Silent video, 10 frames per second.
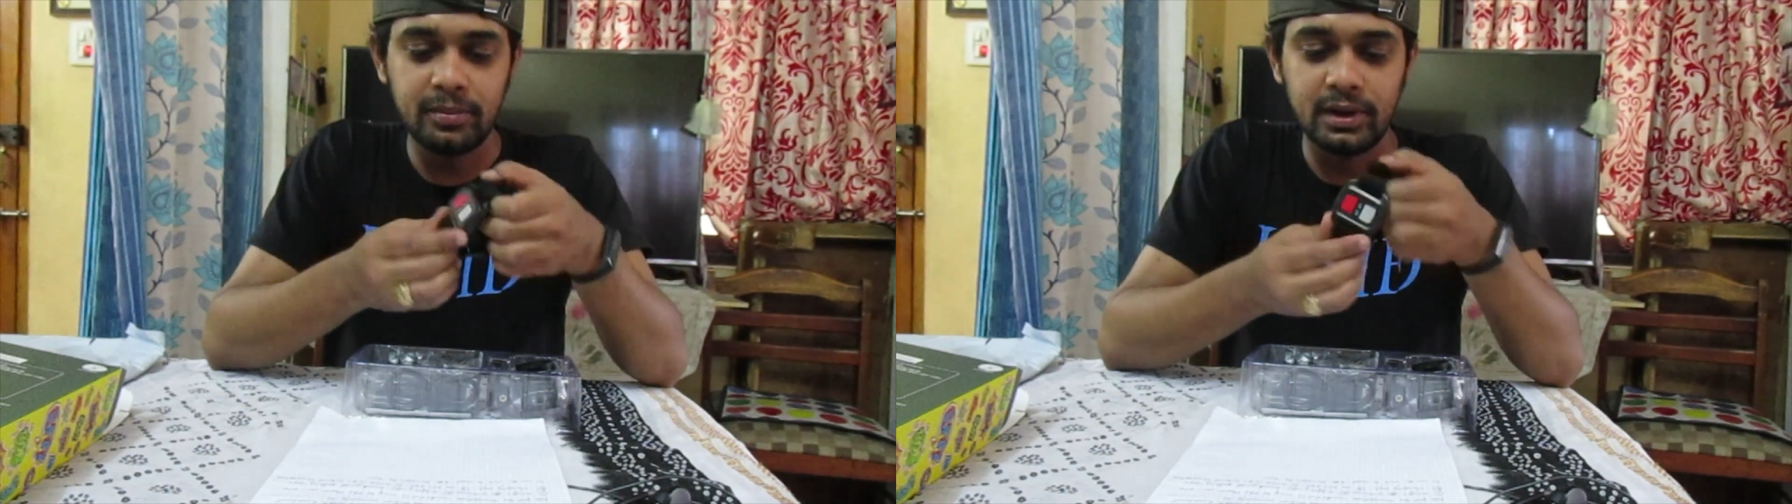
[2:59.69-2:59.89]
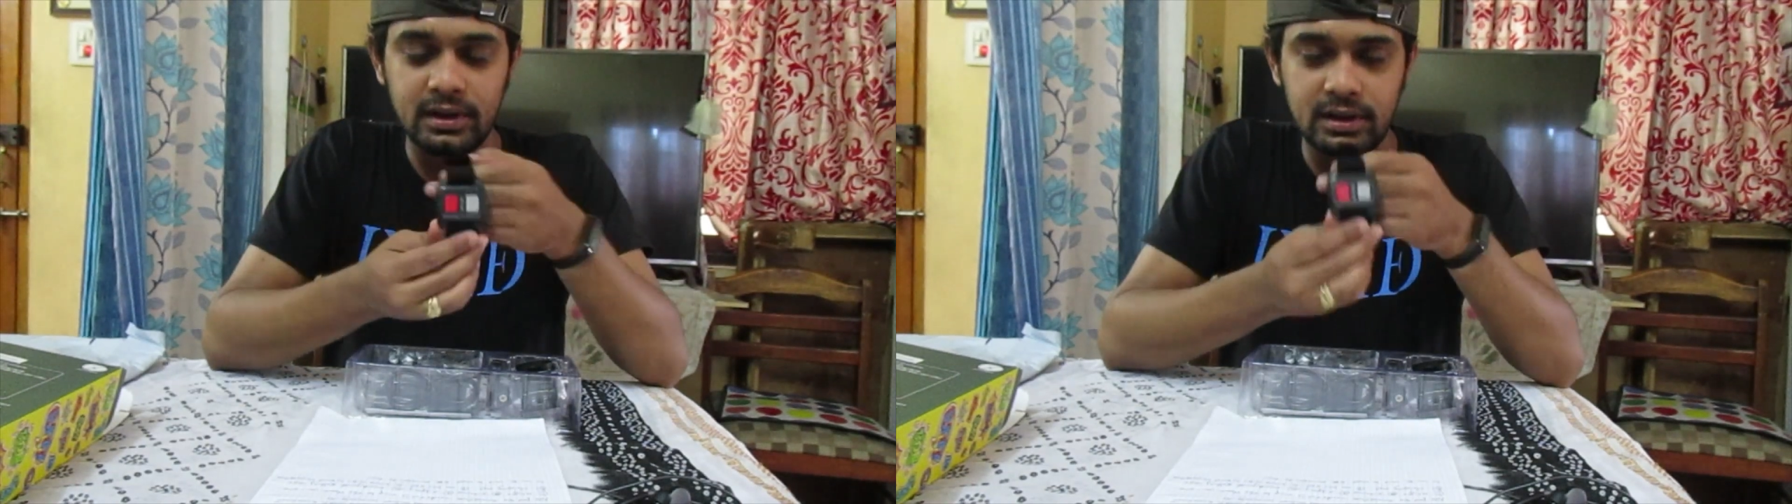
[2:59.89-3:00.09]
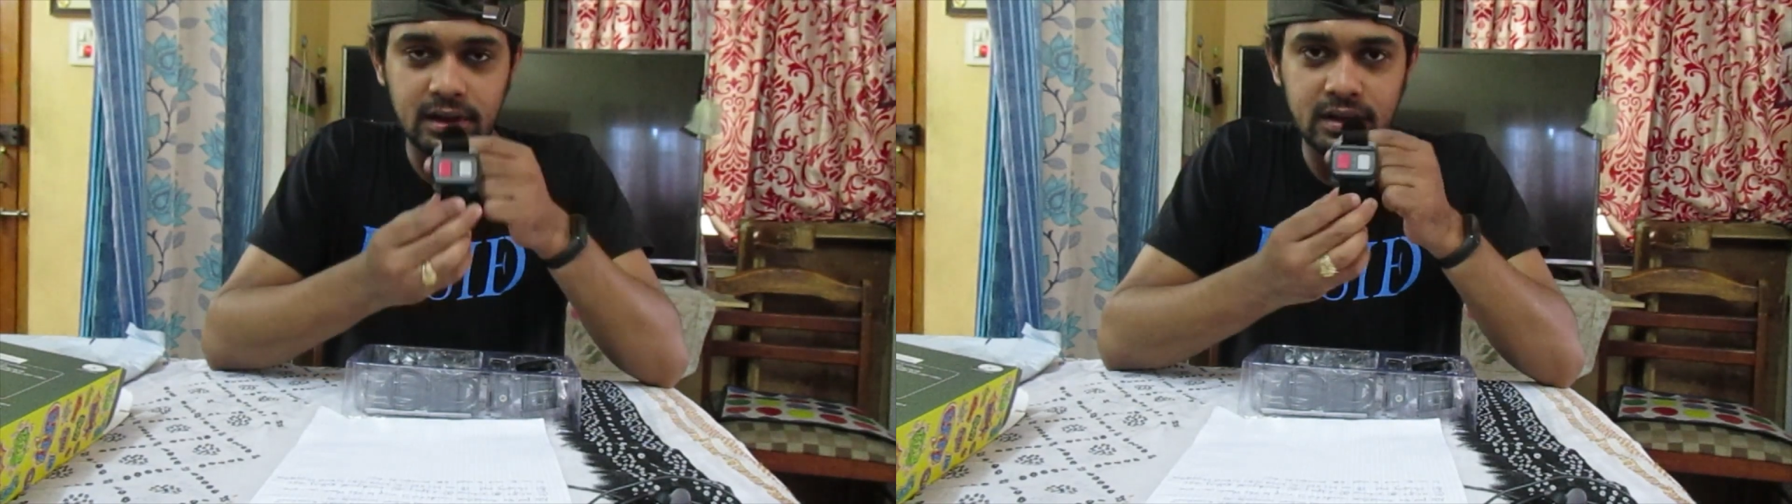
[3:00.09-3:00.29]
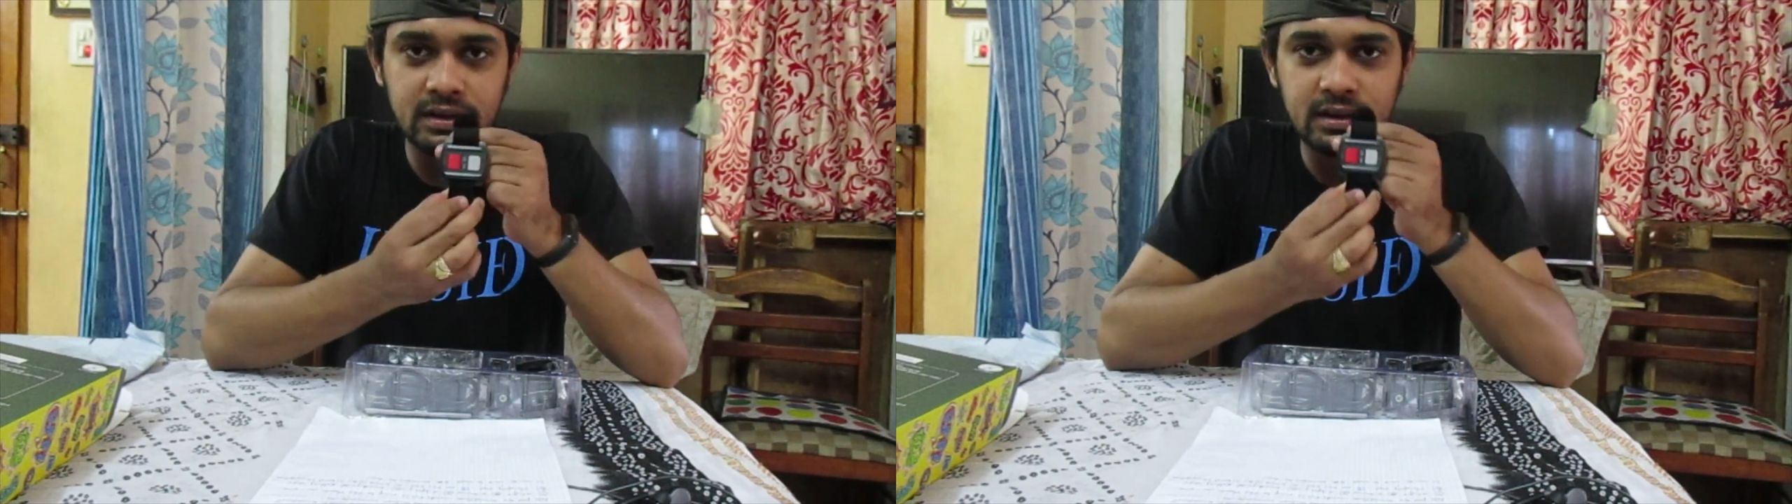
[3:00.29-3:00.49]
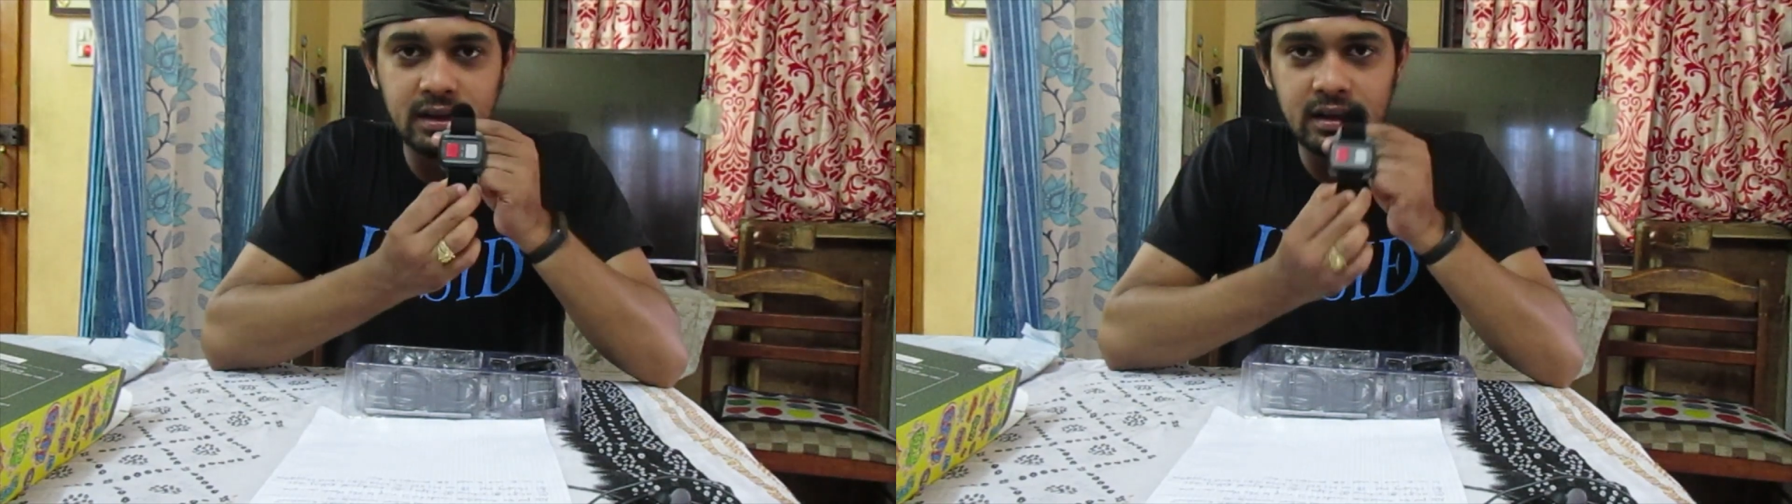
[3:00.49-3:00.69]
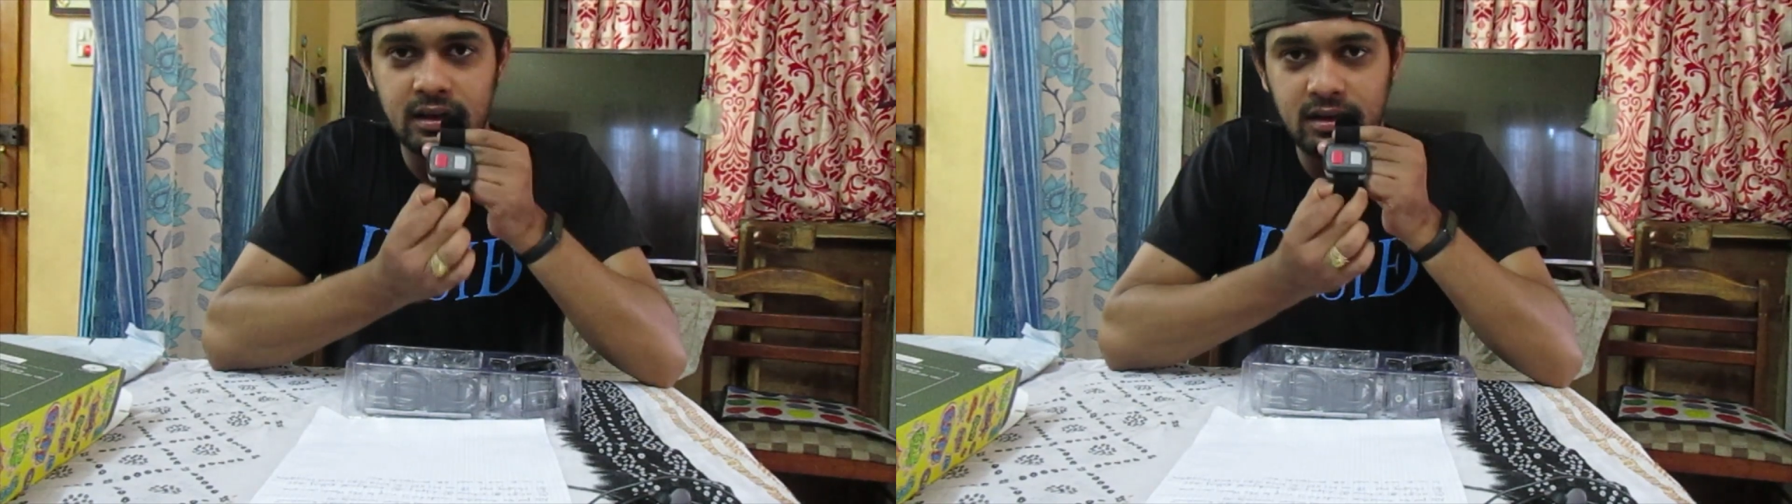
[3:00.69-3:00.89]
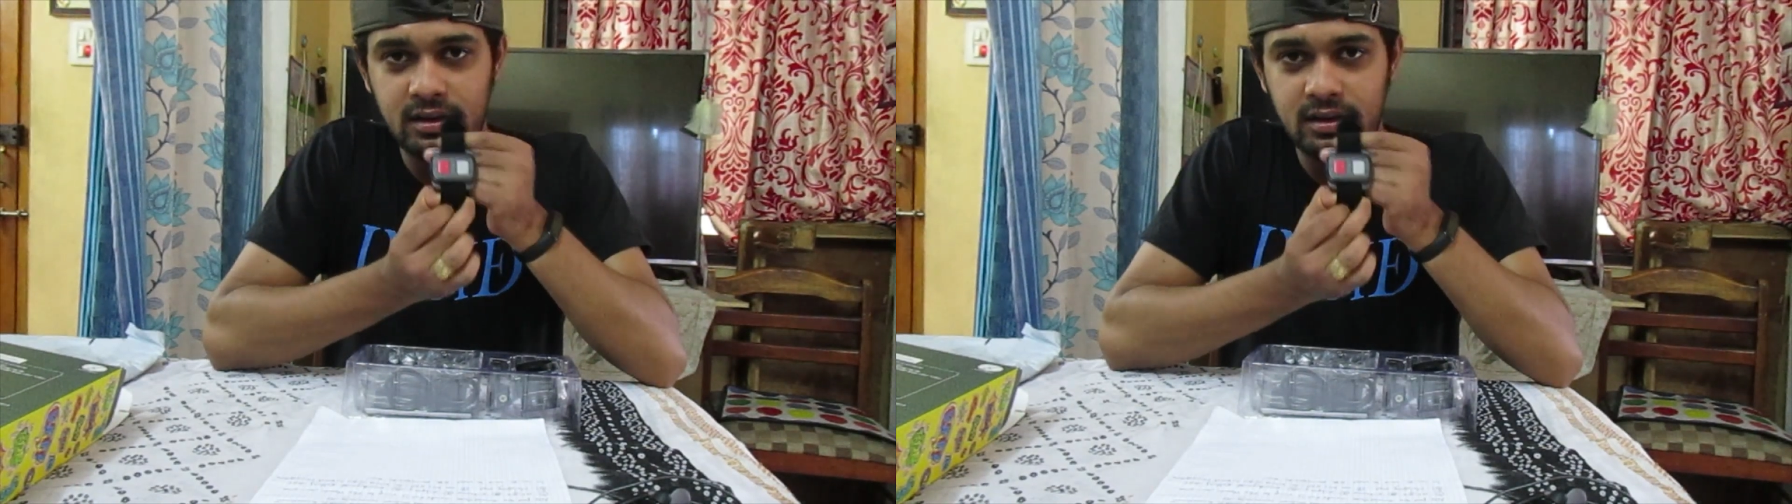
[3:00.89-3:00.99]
but the